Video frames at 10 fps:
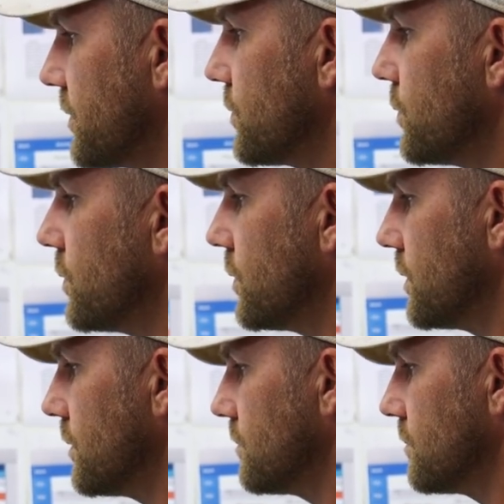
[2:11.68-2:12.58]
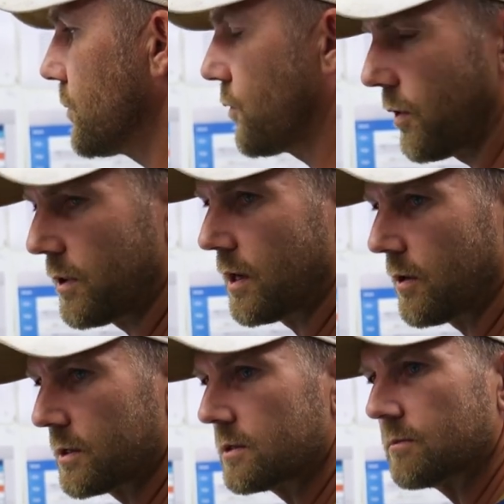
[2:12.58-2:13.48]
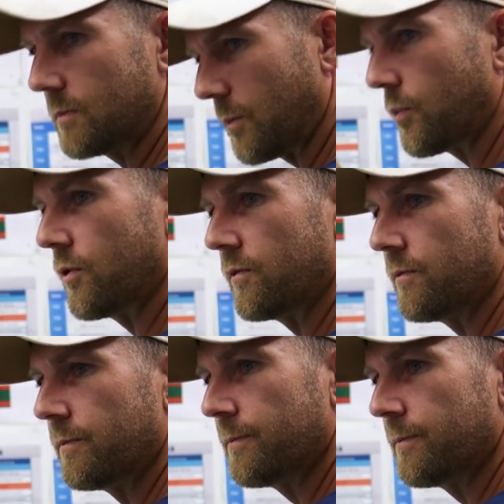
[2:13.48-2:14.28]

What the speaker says: your growth areas improve?